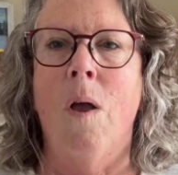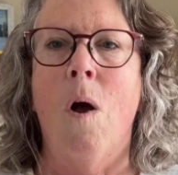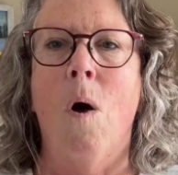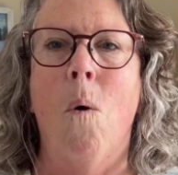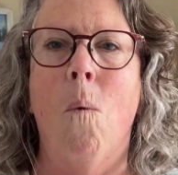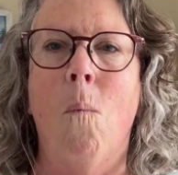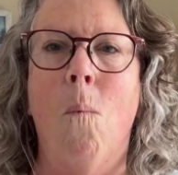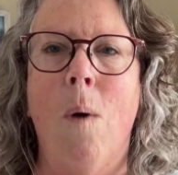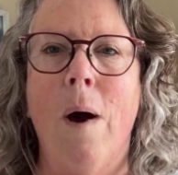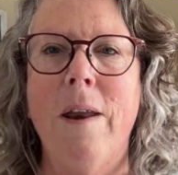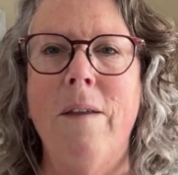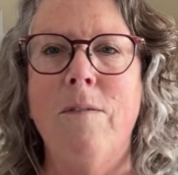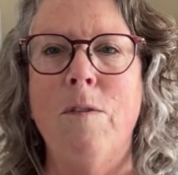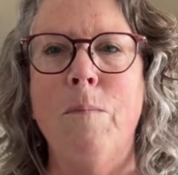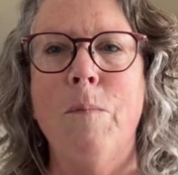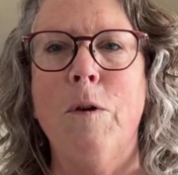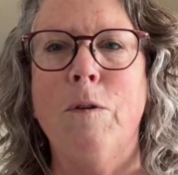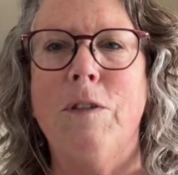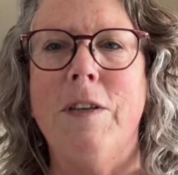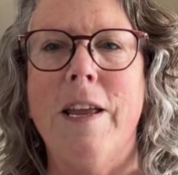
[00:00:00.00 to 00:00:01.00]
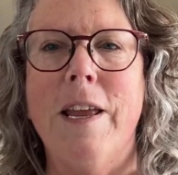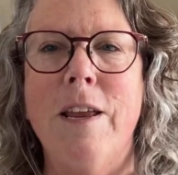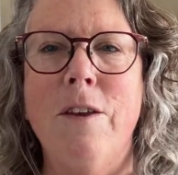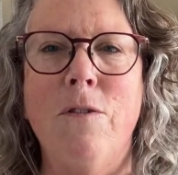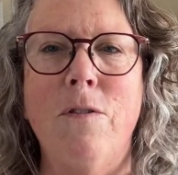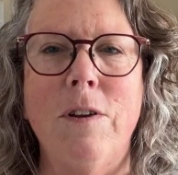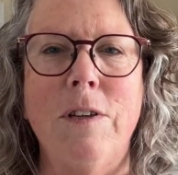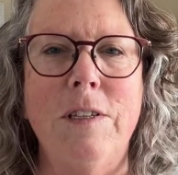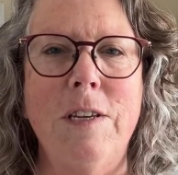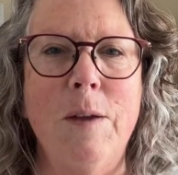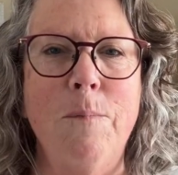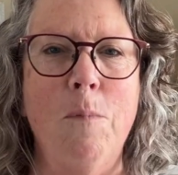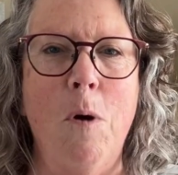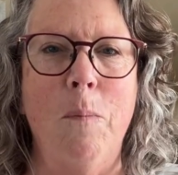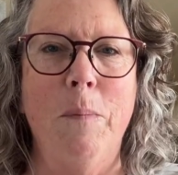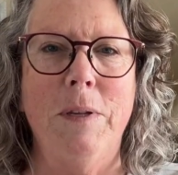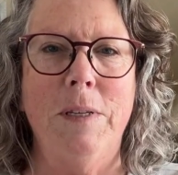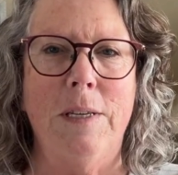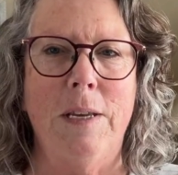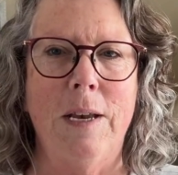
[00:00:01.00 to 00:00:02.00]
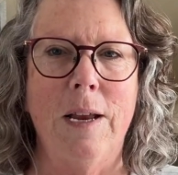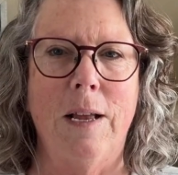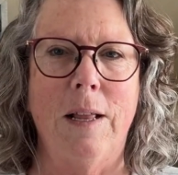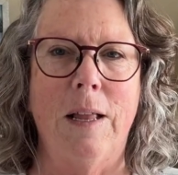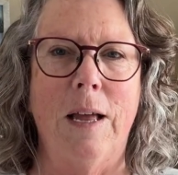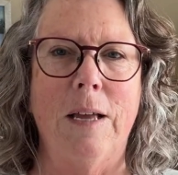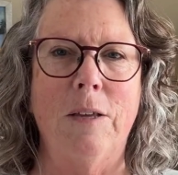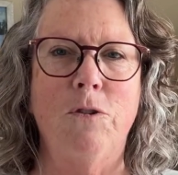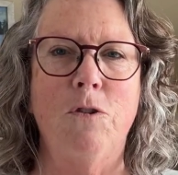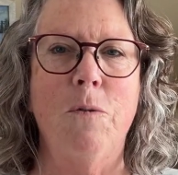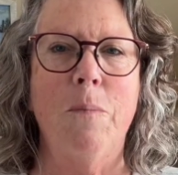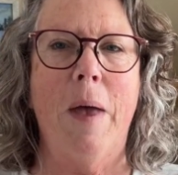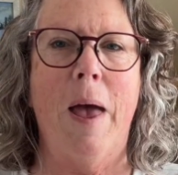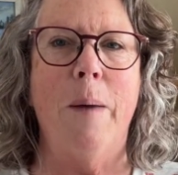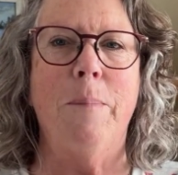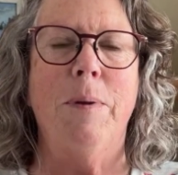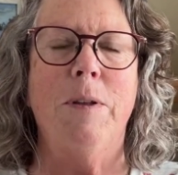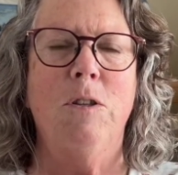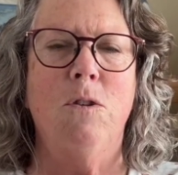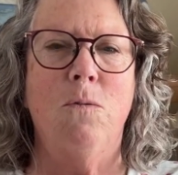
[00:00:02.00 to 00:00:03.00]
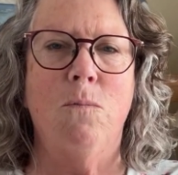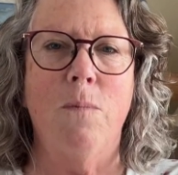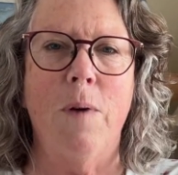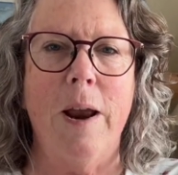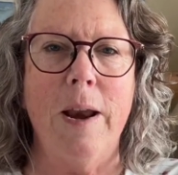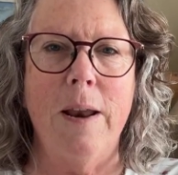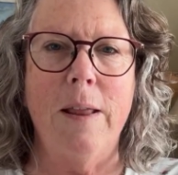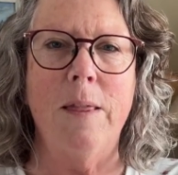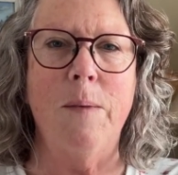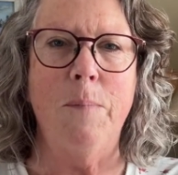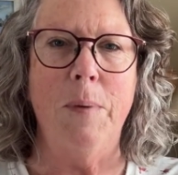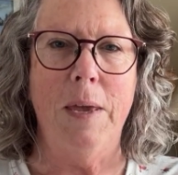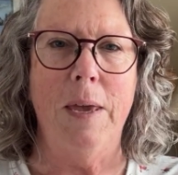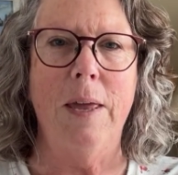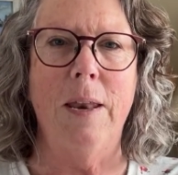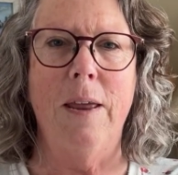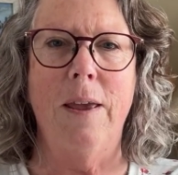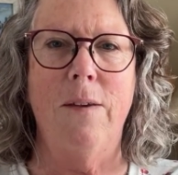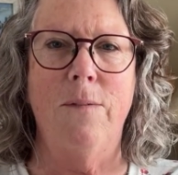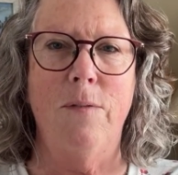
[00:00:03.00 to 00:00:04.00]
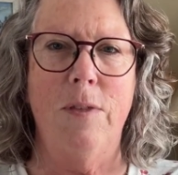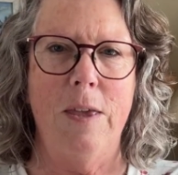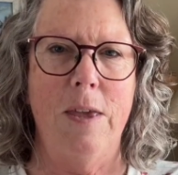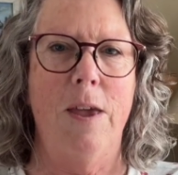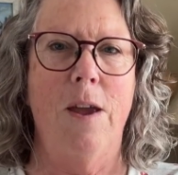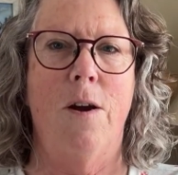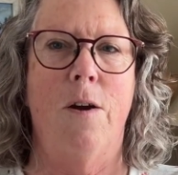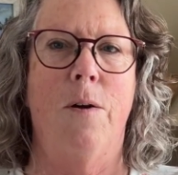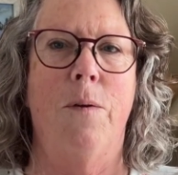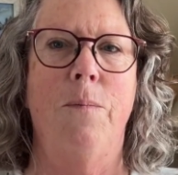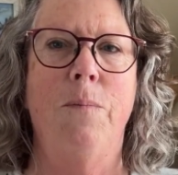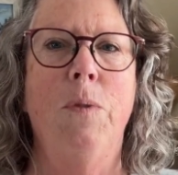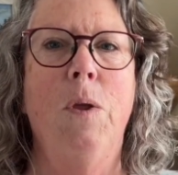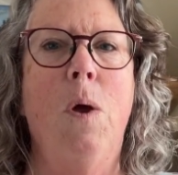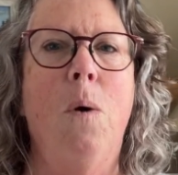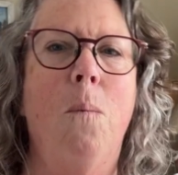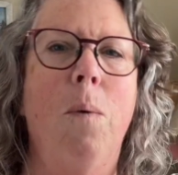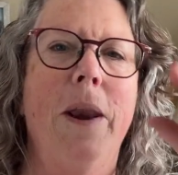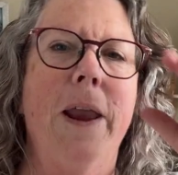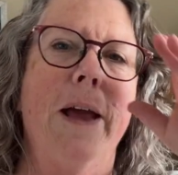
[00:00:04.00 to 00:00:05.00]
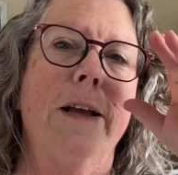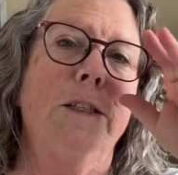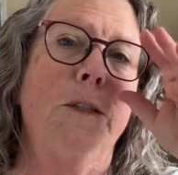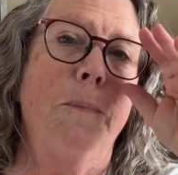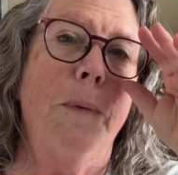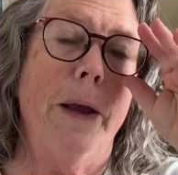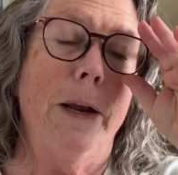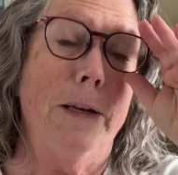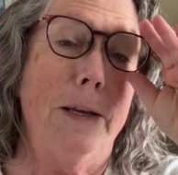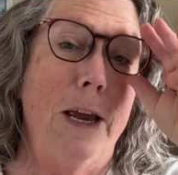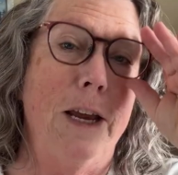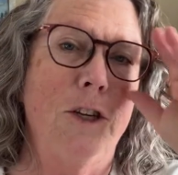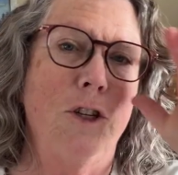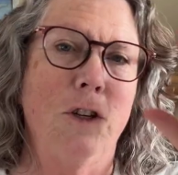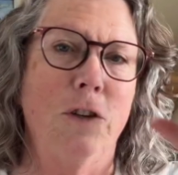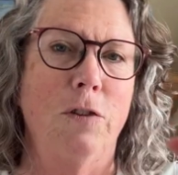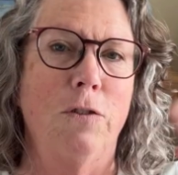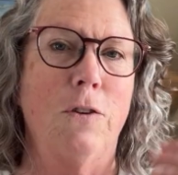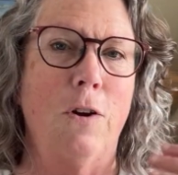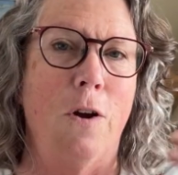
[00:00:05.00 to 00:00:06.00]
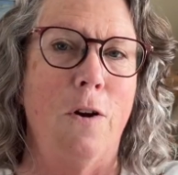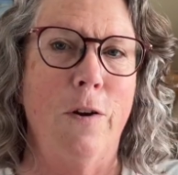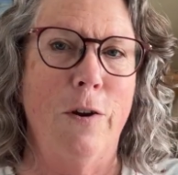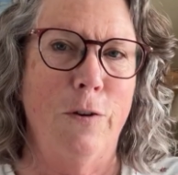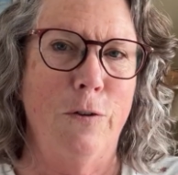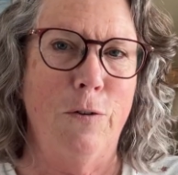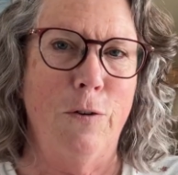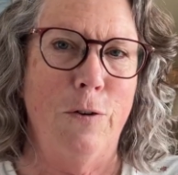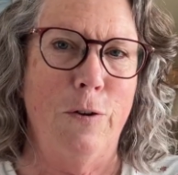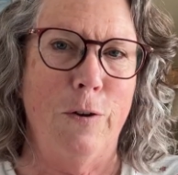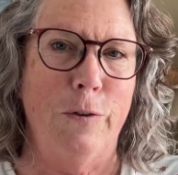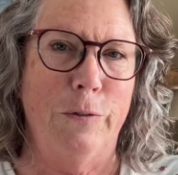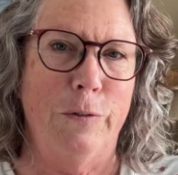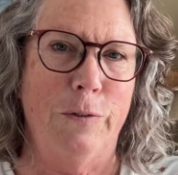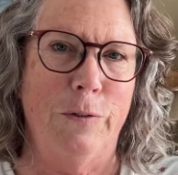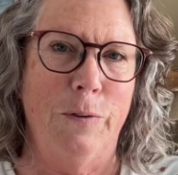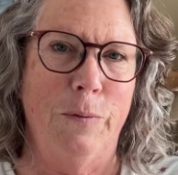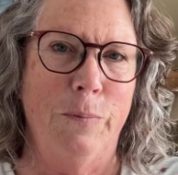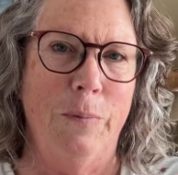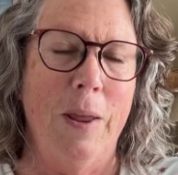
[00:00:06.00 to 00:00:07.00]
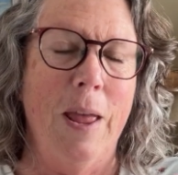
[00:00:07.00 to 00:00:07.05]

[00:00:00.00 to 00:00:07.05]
One of the most interesting moments in a classroom happens right at the beginning of the year, when expectations are introduced.